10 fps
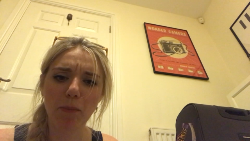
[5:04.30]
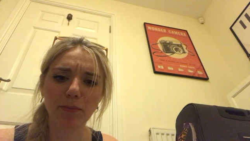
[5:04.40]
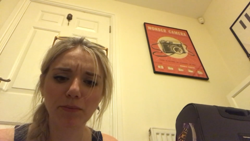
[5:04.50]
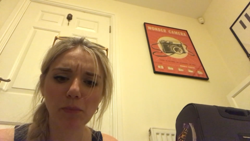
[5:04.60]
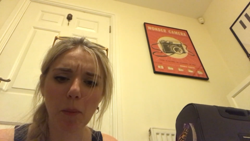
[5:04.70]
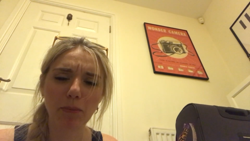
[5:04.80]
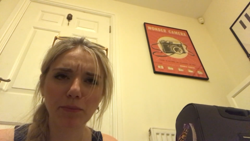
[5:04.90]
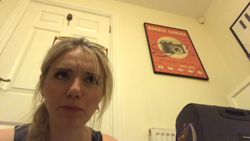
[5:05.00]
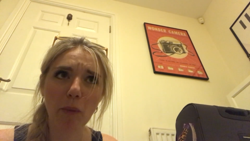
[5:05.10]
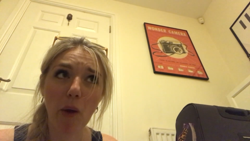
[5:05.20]

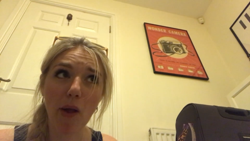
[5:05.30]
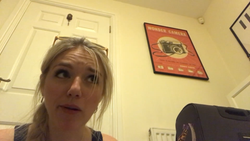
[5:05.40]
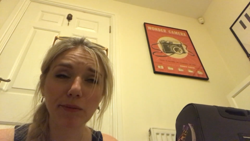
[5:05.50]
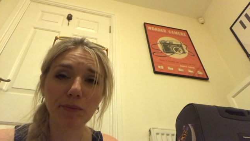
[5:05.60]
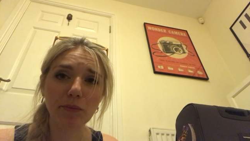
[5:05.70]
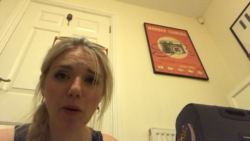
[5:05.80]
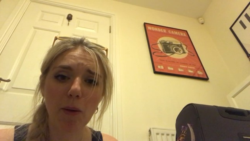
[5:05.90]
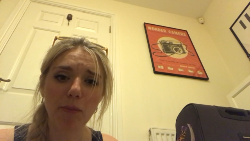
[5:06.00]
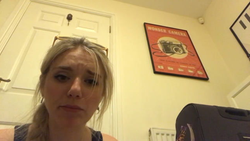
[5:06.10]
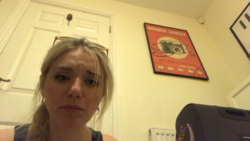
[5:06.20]

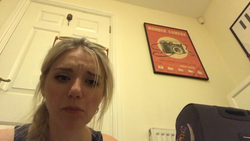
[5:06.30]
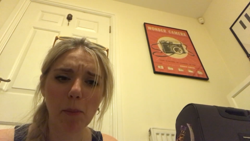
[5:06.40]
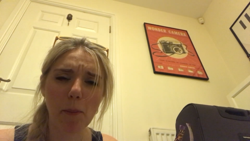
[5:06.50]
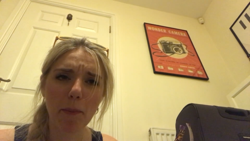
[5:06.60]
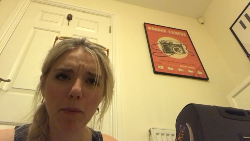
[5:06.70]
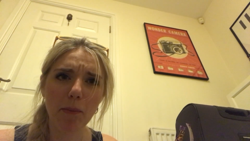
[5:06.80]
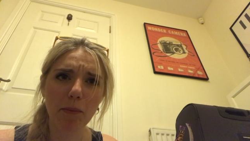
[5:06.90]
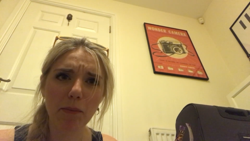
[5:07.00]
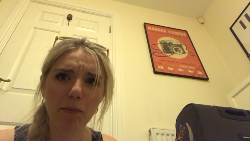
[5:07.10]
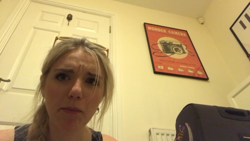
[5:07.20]

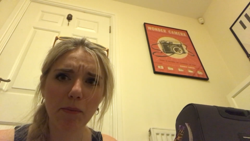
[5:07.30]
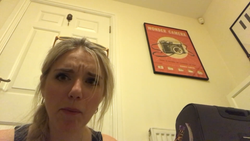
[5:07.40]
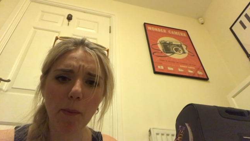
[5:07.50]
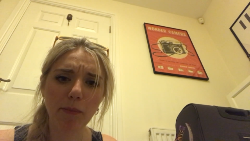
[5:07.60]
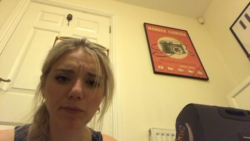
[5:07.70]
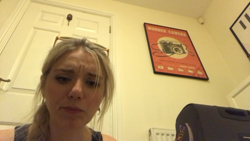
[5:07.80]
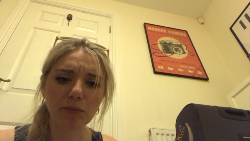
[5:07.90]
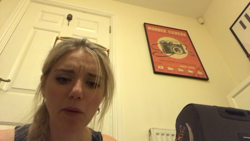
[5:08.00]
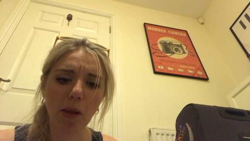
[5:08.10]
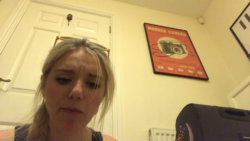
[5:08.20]

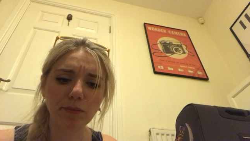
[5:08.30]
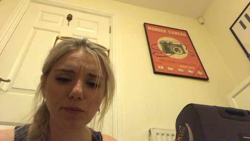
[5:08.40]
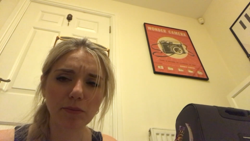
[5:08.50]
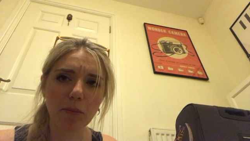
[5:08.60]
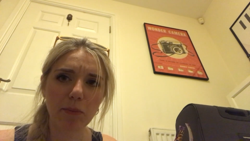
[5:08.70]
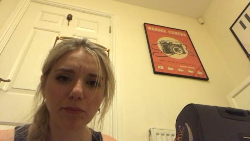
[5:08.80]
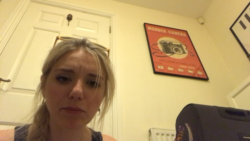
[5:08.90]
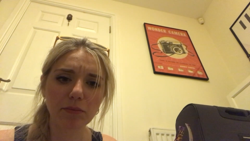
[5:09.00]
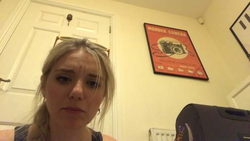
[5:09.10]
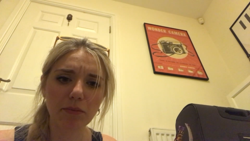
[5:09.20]

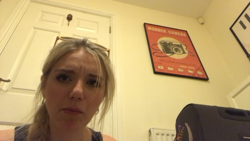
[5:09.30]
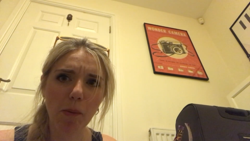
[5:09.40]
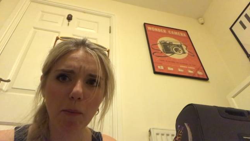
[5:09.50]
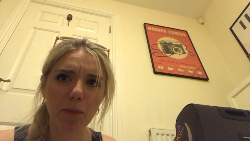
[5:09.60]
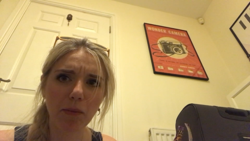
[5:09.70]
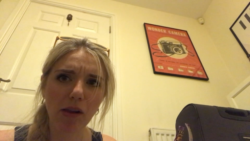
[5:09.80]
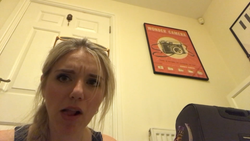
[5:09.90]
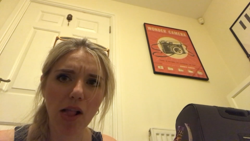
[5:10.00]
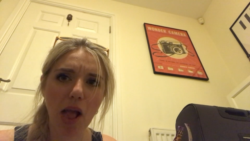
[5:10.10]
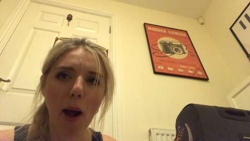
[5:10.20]

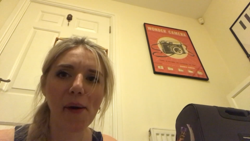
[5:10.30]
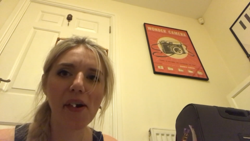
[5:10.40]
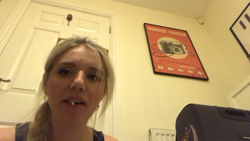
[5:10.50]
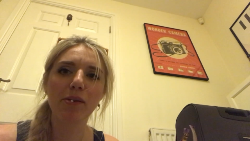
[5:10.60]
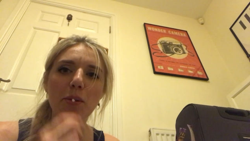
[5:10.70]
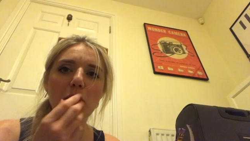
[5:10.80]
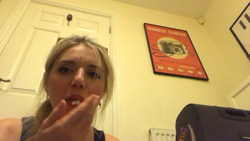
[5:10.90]
Nothing is said.